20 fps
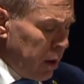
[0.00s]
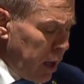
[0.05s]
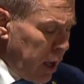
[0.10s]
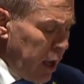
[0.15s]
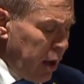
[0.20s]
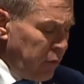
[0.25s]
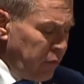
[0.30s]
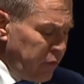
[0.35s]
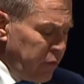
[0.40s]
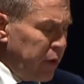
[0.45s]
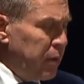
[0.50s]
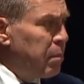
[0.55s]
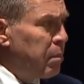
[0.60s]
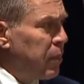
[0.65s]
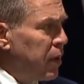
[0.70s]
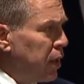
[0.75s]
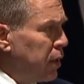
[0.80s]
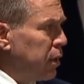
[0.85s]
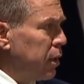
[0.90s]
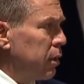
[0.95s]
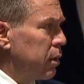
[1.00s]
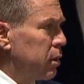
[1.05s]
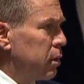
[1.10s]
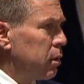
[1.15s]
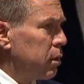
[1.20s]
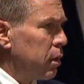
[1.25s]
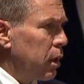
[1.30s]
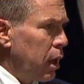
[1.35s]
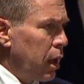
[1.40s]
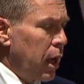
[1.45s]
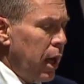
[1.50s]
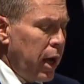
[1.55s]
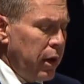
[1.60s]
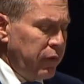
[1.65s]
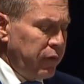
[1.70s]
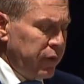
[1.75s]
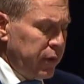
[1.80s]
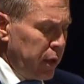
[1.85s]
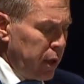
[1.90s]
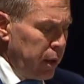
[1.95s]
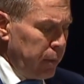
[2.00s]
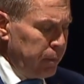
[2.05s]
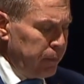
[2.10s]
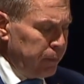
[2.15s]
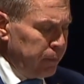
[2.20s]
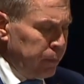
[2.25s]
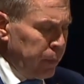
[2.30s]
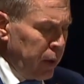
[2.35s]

Every minute, a lifetime.